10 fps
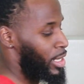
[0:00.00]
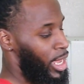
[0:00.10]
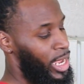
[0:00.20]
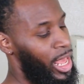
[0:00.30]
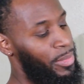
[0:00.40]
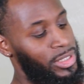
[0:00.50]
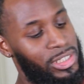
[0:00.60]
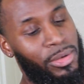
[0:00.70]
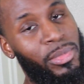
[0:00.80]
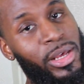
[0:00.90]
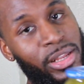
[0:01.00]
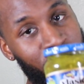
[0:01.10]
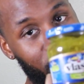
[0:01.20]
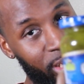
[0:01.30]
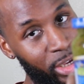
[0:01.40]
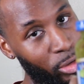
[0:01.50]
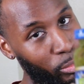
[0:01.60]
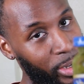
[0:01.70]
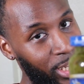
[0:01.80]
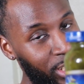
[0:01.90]
I got me some dill
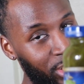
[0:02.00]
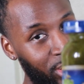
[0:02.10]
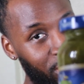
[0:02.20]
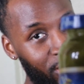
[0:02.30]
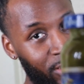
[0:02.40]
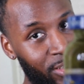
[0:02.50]
relish,